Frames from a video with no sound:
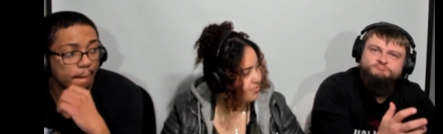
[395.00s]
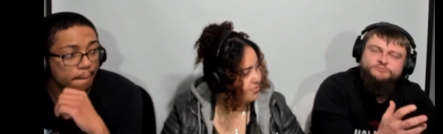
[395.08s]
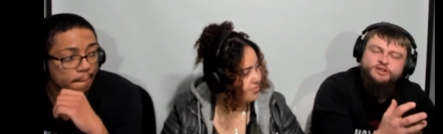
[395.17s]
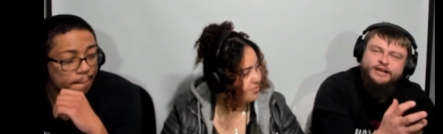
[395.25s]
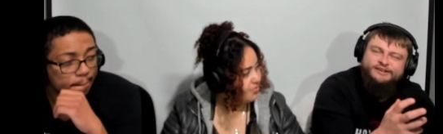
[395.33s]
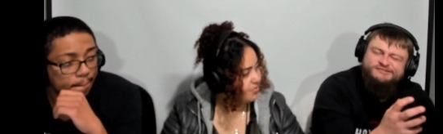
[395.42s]

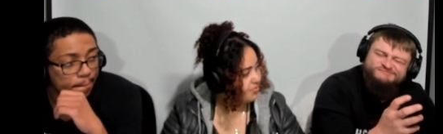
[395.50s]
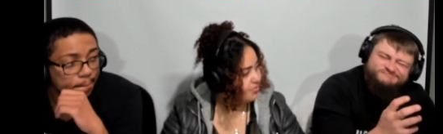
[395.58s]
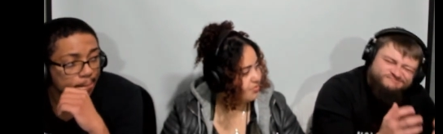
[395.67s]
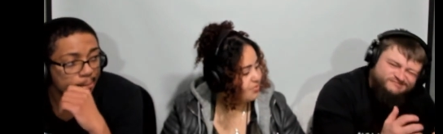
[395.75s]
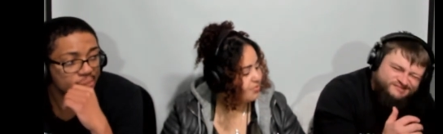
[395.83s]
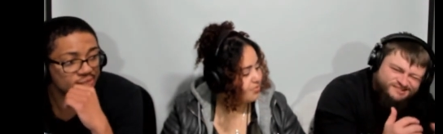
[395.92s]
Speaker 1: like,
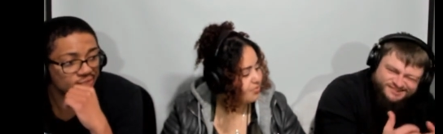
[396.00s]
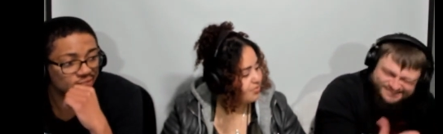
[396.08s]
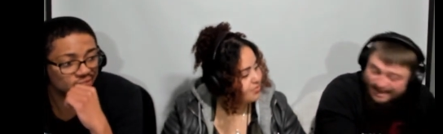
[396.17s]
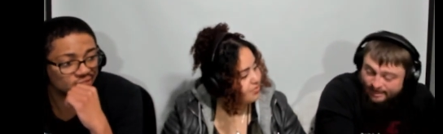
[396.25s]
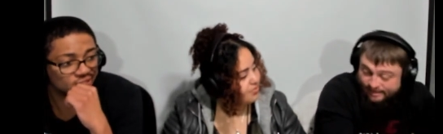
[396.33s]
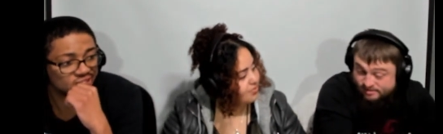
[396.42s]

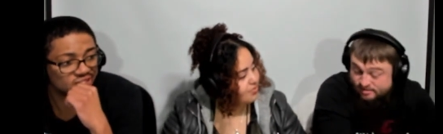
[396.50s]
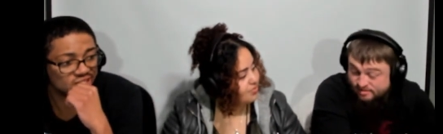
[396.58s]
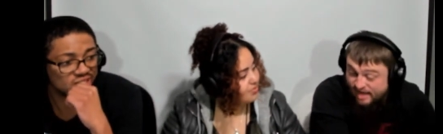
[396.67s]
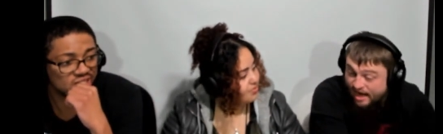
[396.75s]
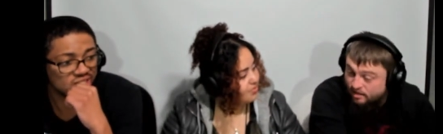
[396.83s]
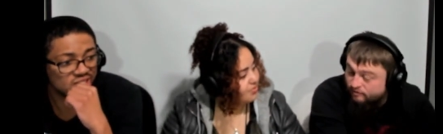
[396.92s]
I guess, a
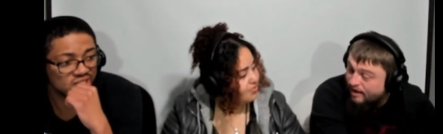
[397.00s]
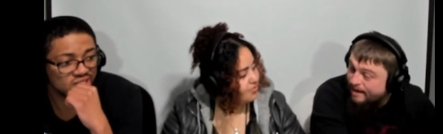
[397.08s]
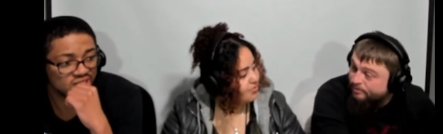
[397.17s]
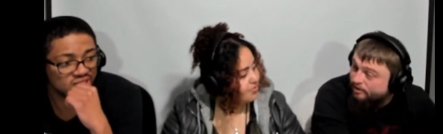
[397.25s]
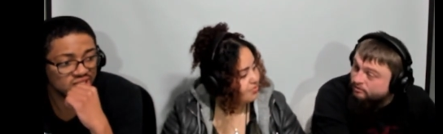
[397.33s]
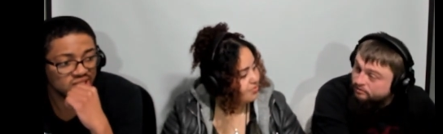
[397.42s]
style of
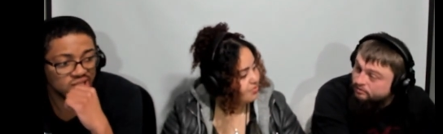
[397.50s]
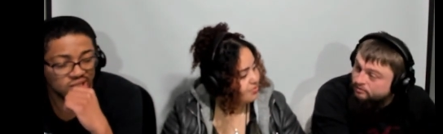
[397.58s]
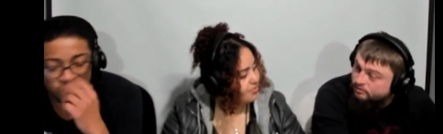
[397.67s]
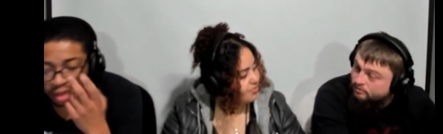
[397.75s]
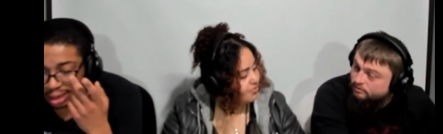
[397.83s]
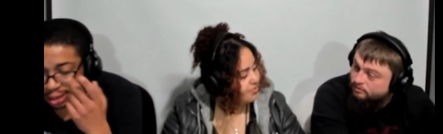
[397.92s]
rapping.
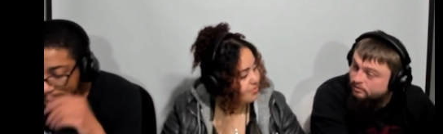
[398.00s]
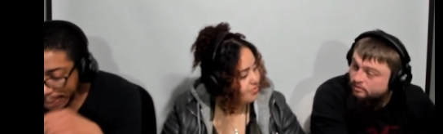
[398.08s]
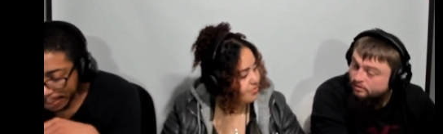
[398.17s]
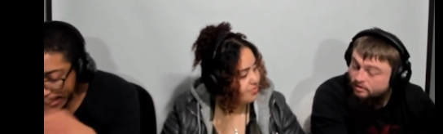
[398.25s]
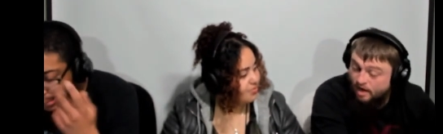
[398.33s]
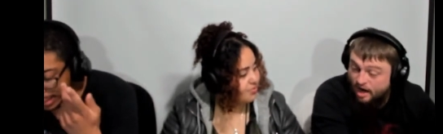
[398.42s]
Like.
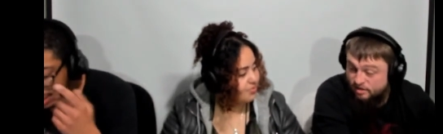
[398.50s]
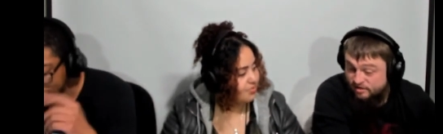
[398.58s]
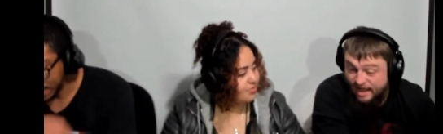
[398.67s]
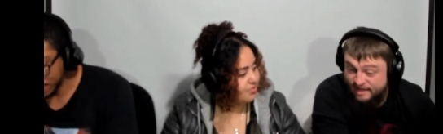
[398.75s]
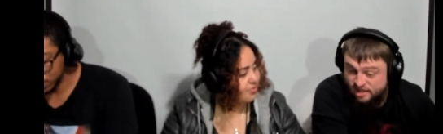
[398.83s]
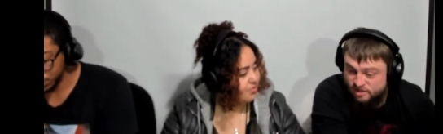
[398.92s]
I,
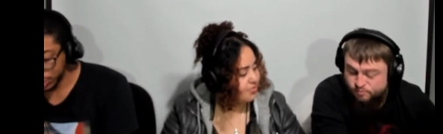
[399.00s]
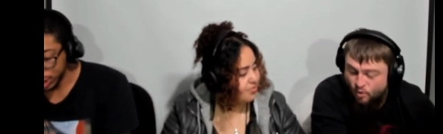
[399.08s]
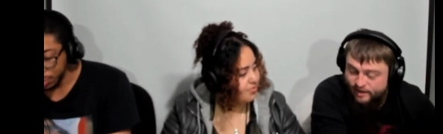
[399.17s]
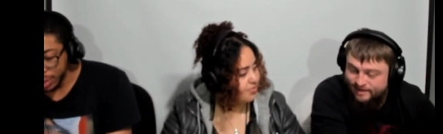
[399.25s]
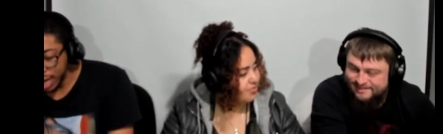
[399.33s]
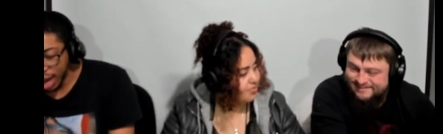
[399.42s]
at this
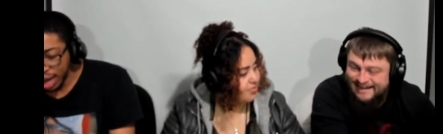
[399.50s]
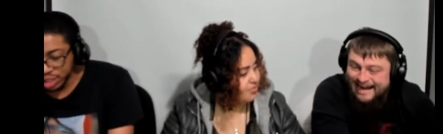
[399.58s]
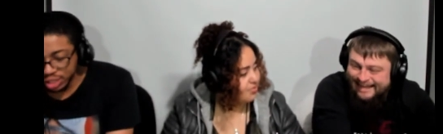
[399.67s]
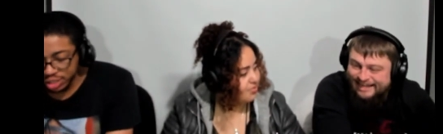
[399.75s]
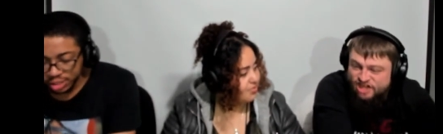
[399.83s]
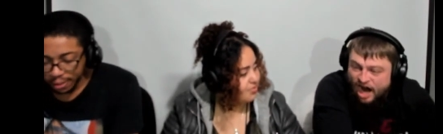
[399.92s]
point, to me, I
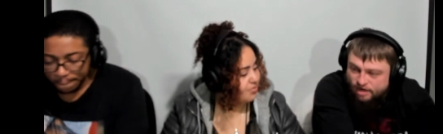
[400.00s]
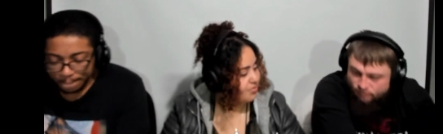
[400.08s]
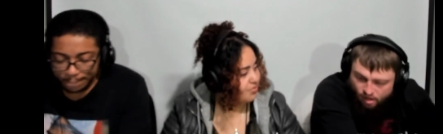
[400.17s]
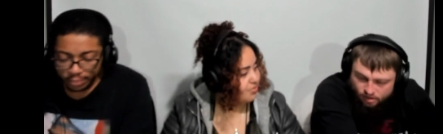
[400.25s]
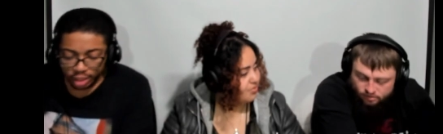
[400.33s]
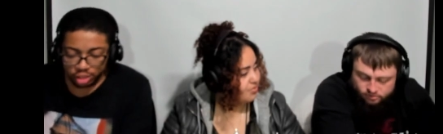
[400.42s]
just,
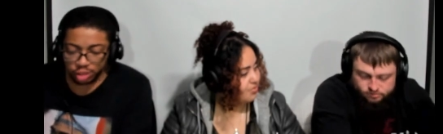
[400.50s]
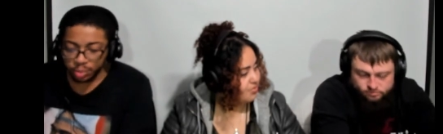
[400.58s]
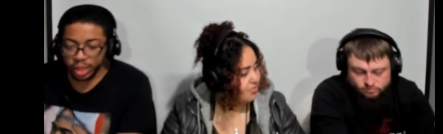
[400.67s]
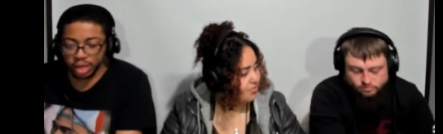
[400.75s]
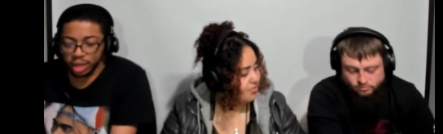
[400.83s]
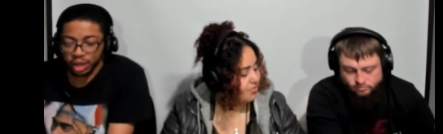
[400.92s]
genre
Speaker 2: to
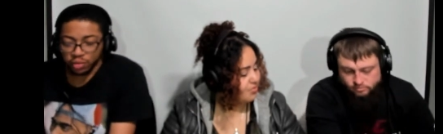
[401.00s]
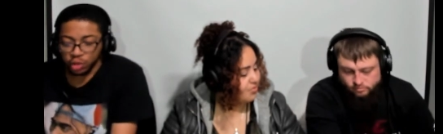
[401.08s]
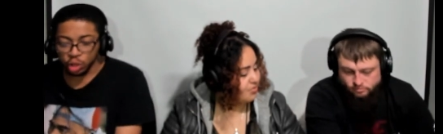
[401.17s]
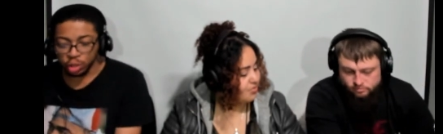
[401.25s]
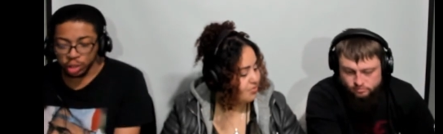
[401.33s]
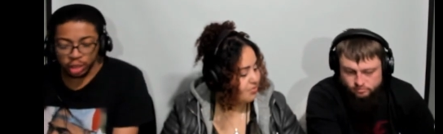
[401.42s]
me, if,
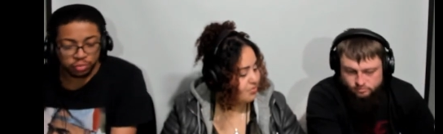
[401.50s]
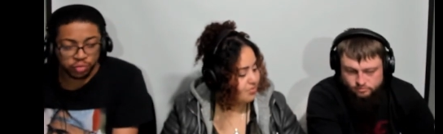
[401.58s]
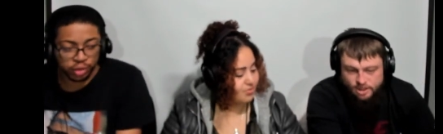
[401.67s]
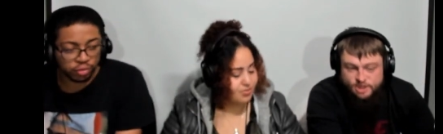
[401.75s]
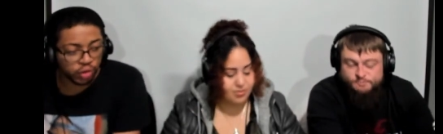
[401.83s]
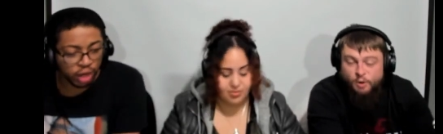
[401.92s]

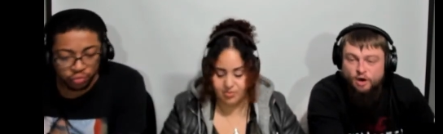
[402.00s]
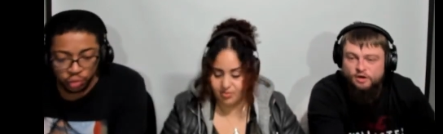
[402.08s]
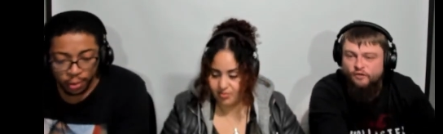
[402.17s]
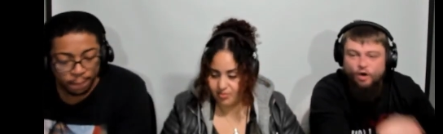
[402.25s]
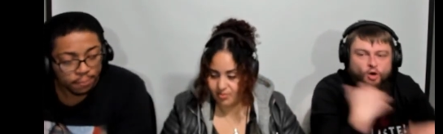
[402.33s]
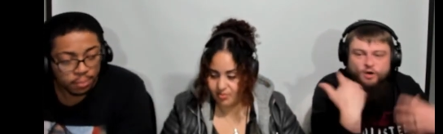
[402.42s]
if, it's if, part
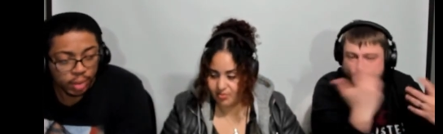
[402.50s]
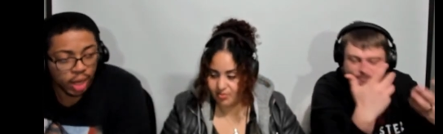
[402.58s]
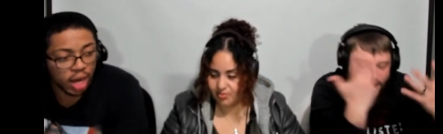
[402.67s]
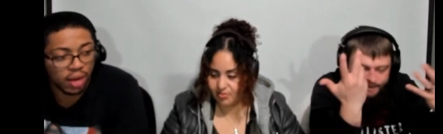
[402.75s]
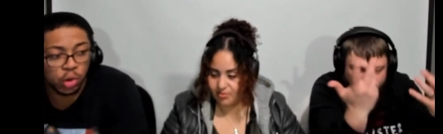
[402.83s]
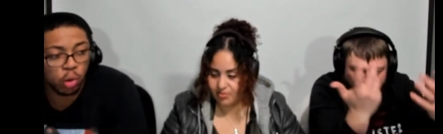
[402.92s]
of the whole hip
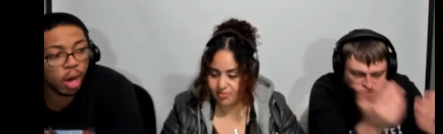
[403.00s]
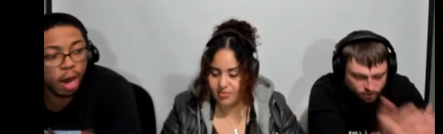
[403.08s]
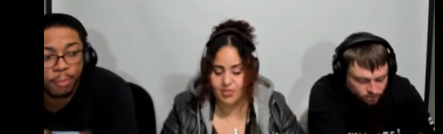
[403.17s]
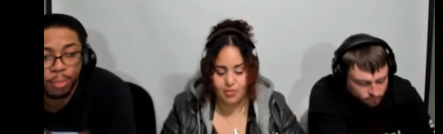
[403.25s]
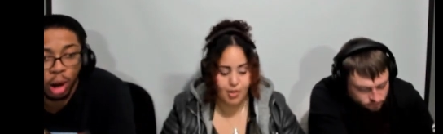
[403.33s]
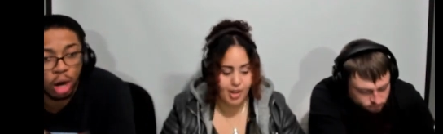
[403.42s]
hop. If you
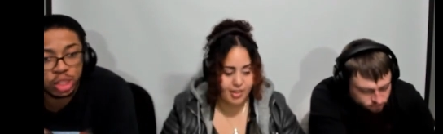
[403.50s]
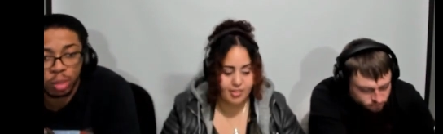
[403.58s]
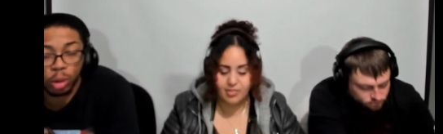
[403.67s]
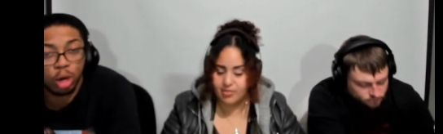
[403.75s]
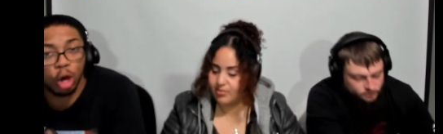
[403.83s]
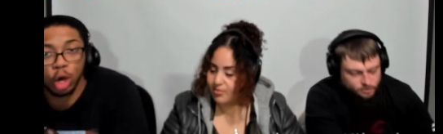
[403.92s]
got bars, I'm
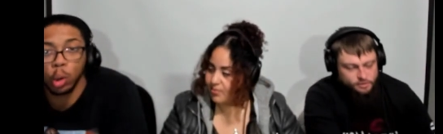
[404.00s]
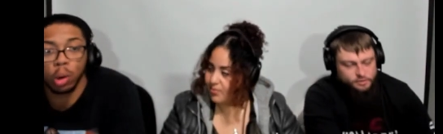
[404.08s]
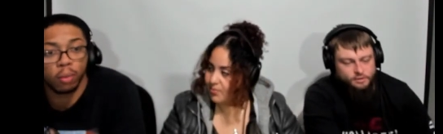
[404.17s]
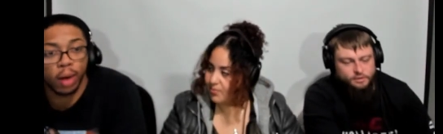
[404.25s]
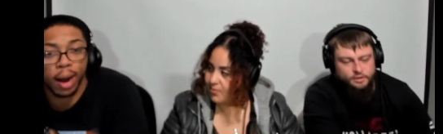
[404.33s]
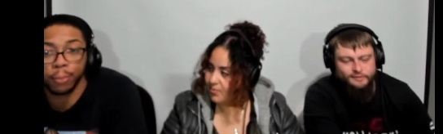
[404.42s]
gonna call you a
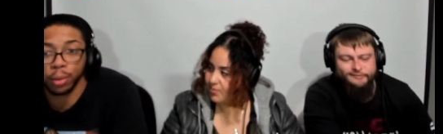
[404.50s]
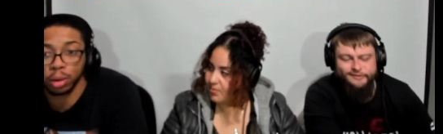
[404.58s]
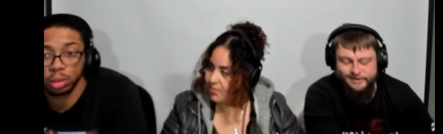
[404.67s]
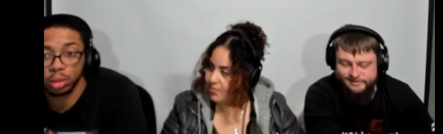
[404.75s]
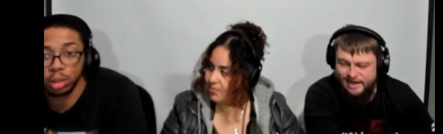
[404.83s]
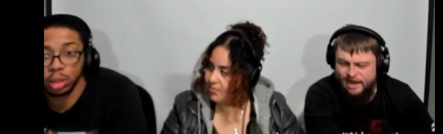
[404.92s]
rapper.
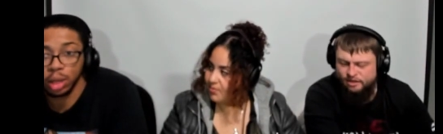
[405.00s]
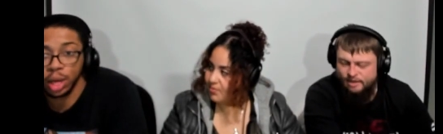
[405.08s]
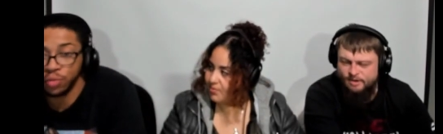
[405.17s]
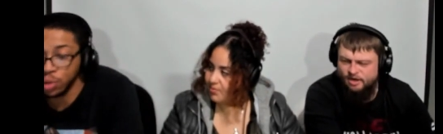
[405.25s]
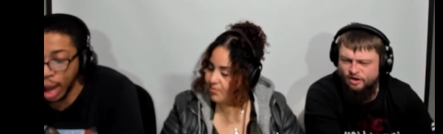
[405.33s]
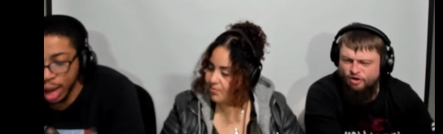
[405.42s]
Exactly.
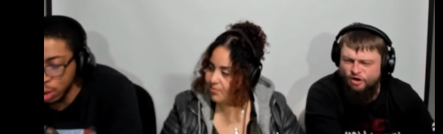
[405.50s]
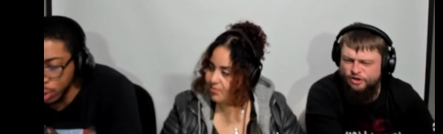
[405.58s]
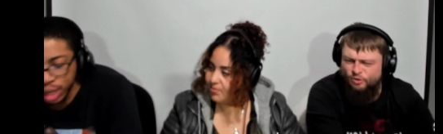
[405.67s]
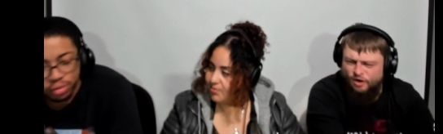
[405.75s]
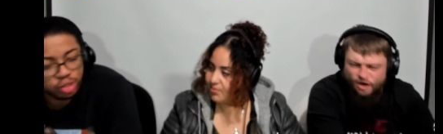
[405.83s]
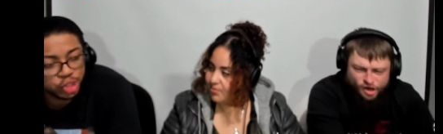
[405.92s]
If You, I don't
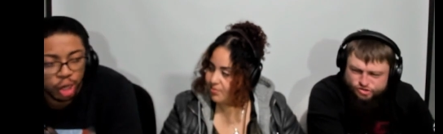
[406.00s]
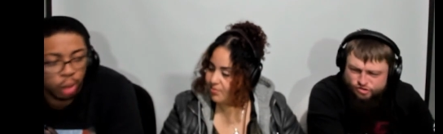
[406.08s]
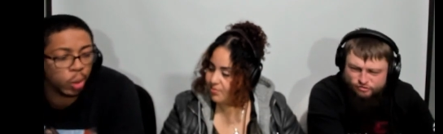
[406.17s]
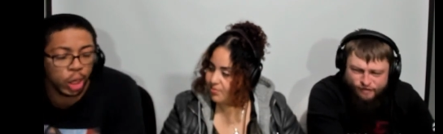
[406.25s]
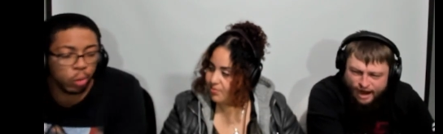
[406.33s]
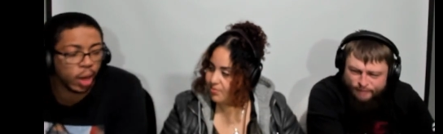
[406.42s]
give a, shit where rapper.